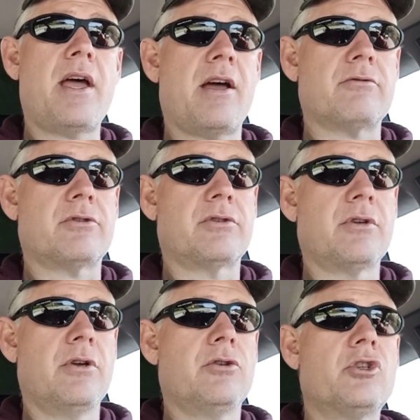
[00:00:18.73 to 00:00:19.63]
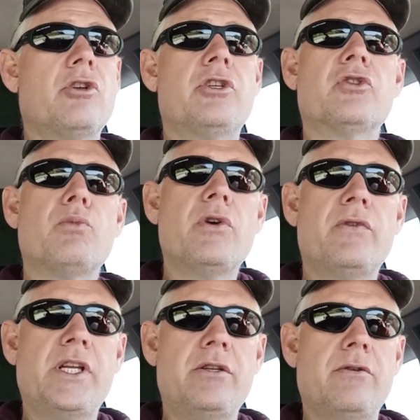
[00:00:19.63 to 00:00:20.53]
a house, you just
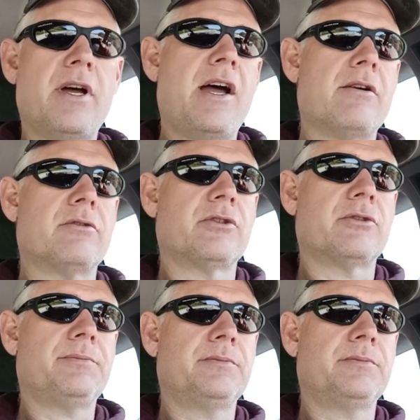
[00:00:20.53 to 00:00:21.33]
moved into a house.